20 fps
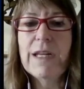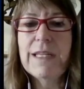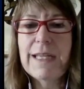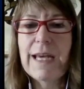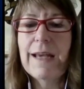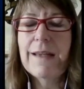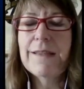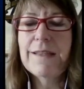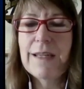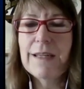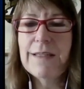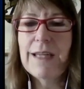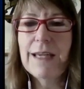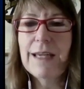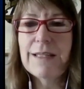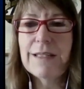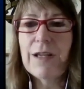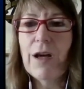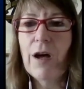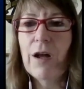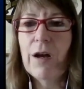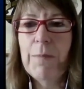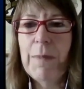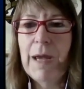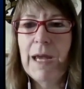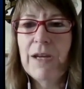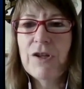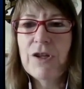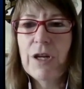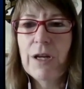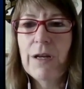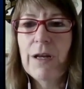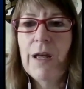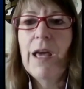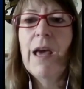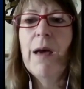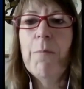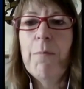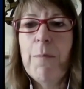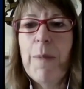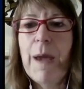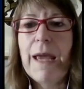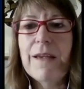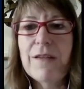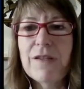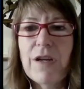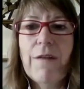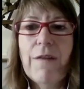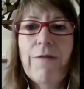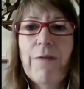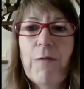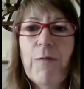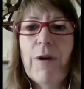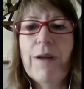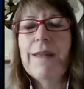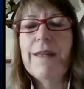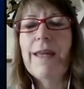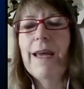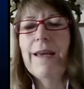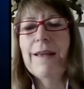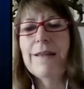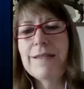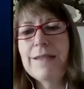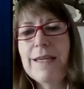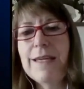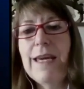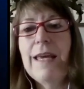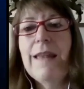tests and test automation based off of what they can see.